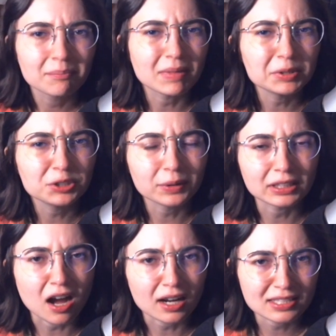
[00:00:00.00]
Maybe you
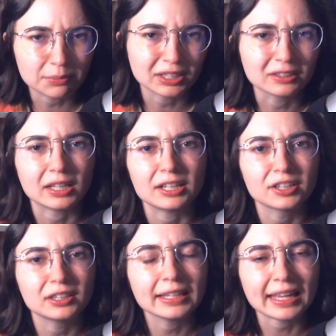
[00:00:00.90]
unlock something later
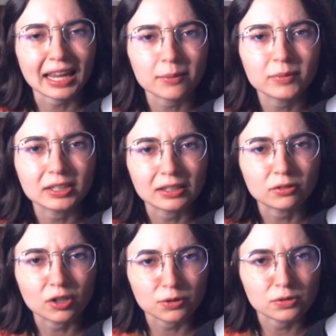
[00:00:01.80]
in the game and
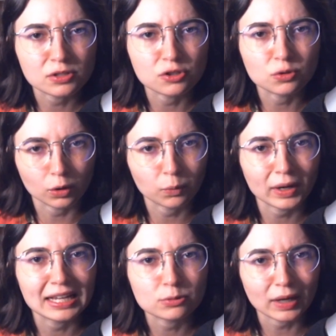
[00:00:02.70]
then those
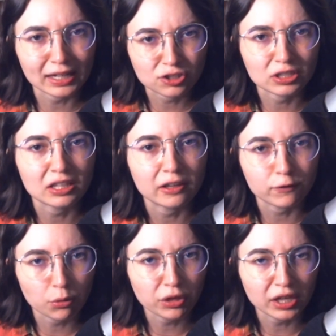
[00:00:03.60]
doorways will actually give
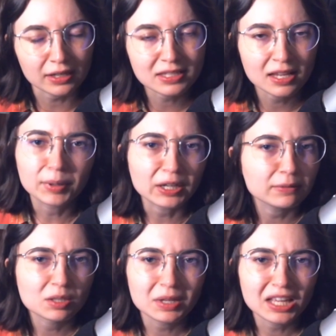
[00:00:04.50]
you things.
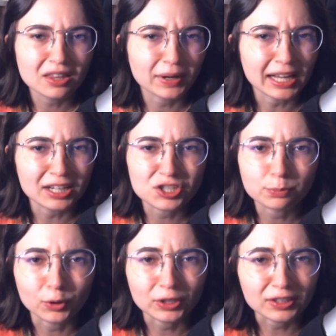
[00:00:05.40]
But to me, they were kind of just
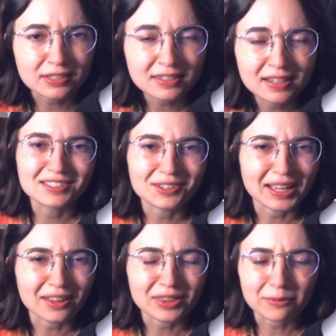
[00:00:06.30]
pointless. So
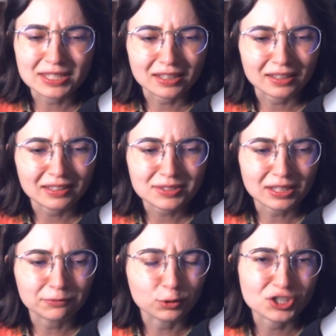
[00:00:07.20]
yeah, that was
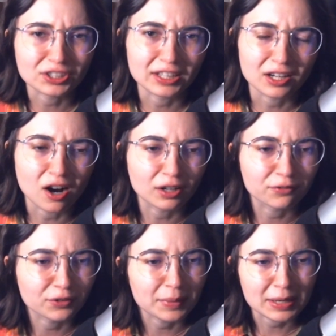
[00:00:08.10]
unfortunately a con
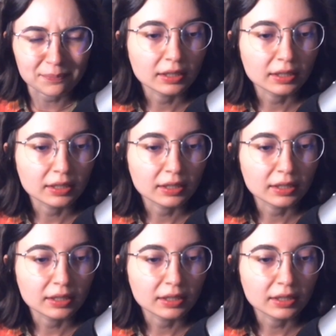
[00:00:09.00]
for me.